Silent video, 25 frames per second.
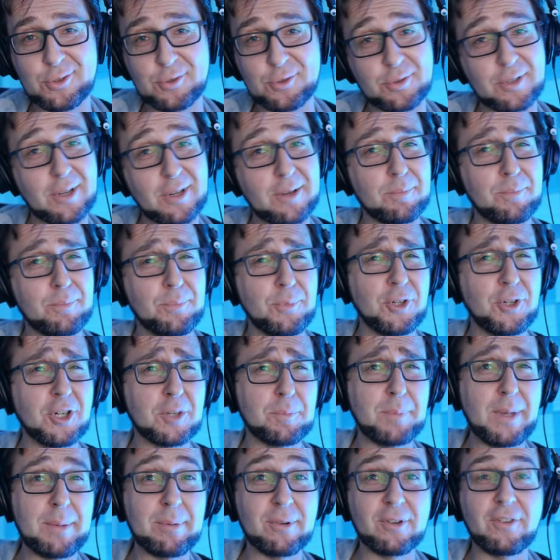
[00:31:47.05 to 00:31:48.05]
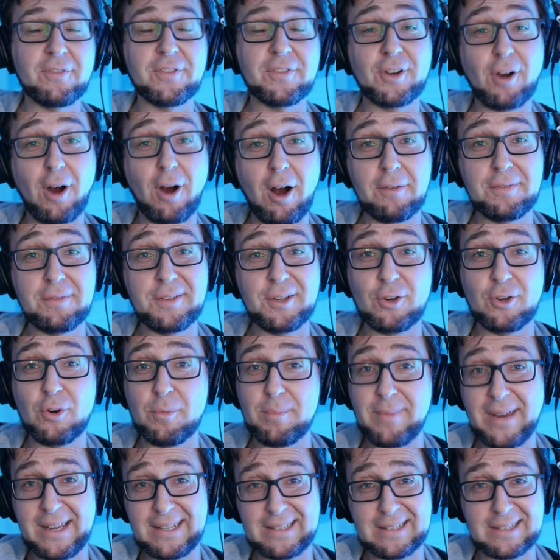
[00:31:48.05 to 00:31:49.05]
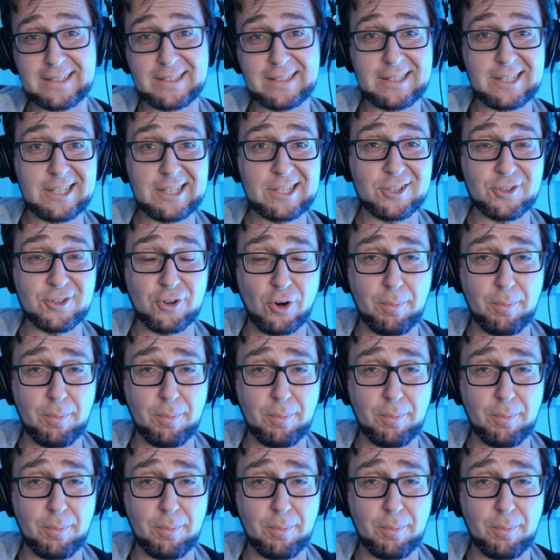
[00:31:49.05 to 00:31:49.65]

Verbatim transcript: to the good people of Ko-fi who made this show